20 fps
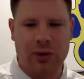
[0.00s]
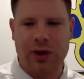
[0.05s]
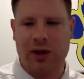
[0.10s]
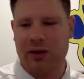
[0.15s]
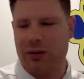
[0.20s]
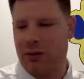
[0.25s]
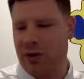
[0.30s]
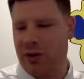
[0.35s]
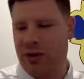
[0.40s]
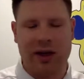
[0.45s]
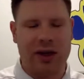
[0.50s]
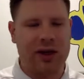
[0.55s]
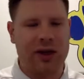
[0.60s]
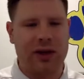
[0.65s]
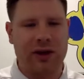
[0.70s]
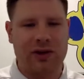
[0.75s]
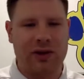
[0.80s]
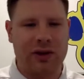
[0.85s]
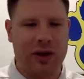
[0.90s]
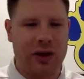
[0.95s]
We take
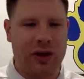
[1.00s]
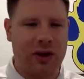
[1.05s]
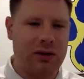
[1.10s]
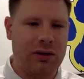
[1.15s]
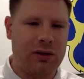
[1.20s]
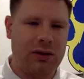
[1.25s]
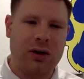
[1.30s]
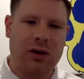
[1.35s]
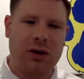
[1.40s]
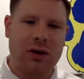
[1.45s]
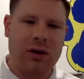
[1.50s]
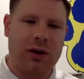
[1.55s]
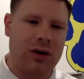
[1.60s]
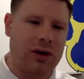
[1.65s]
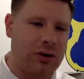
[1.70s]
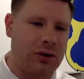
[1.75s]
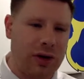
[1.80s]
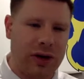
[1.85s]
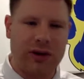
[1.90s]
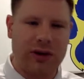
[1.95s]
kids that
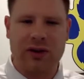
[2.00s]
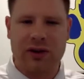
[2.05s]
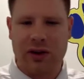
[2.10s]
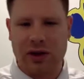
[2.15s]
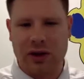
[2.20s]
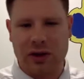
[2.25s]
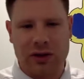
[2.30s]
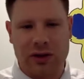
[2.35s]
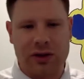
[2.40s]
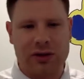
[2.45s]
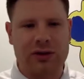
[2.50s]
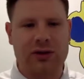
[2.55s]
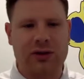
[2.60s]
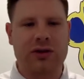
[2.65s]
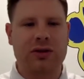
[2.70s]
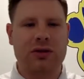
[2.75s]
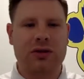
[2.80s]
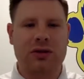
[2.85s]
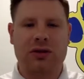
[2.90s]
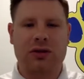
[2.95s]
are great
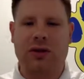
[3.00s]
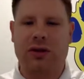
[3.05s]
skiers.